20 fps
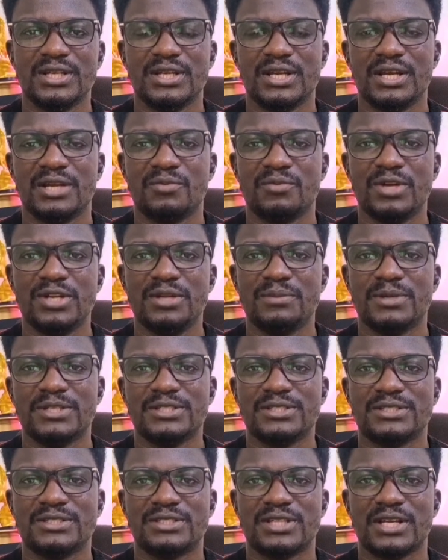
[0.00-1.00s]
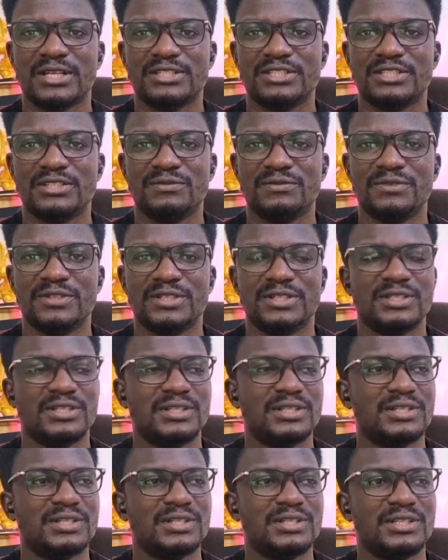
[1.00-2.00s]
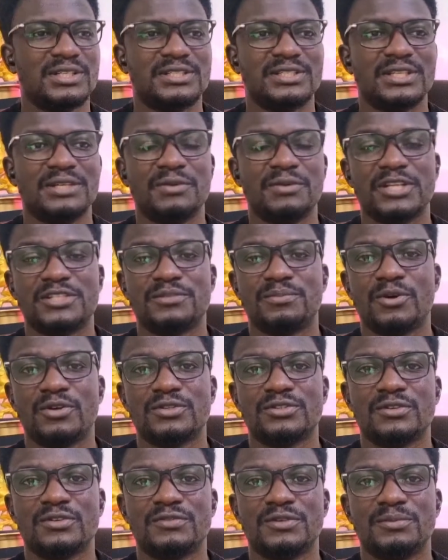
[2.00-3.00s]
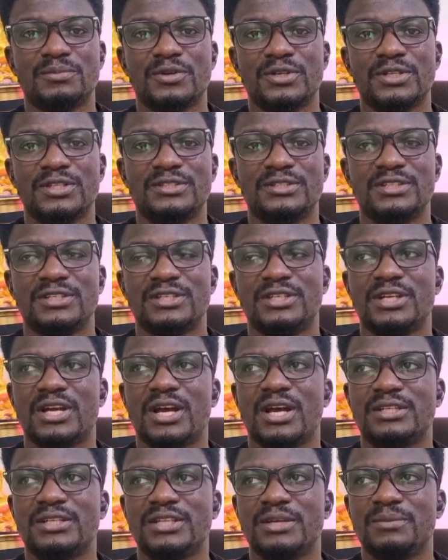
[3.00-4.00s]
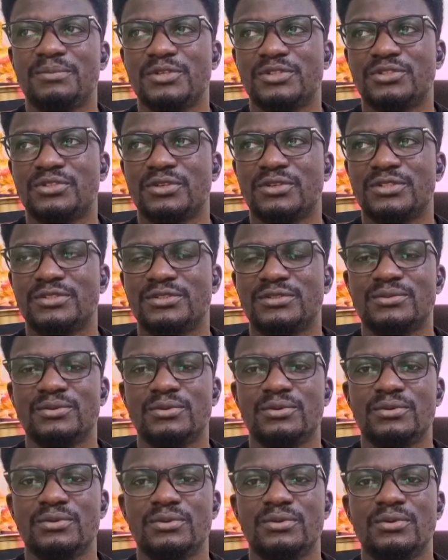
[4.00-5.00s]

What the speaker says: And when the person starts shivering, it's a response of the body thinking our temperature is low,